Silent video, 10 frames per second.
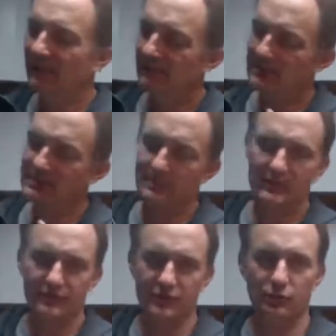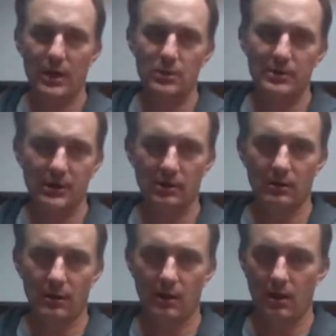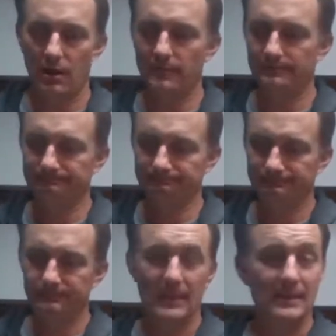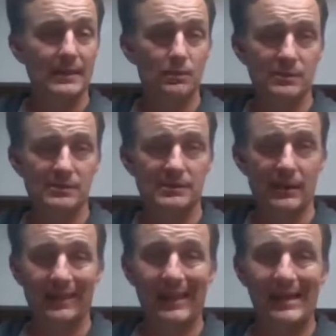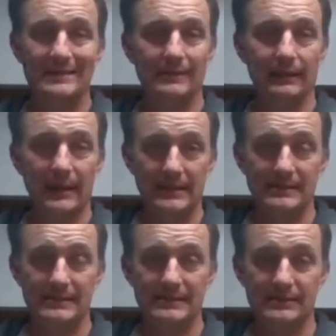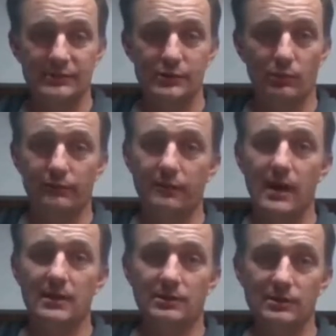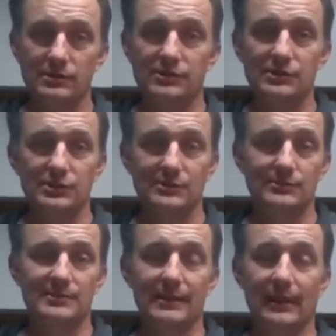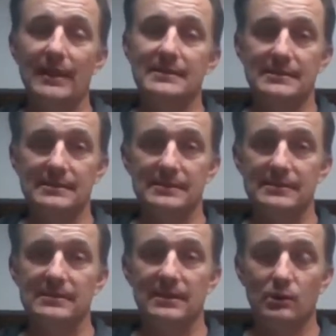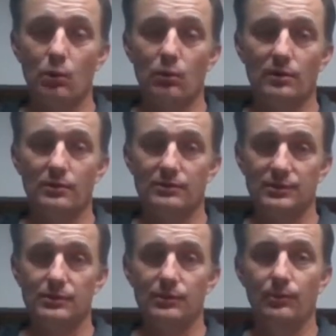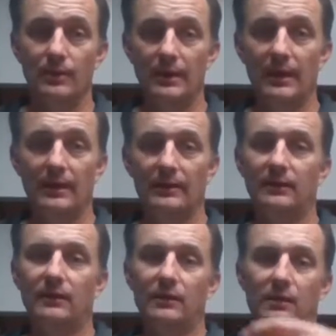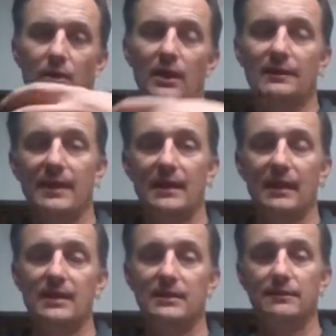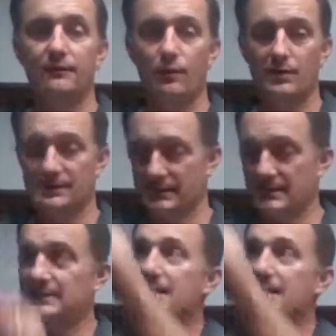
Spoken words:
There's a bit of a shroud here, a guard, and then there is a glass lens. So refractors use lenses in order to collect that light and focus it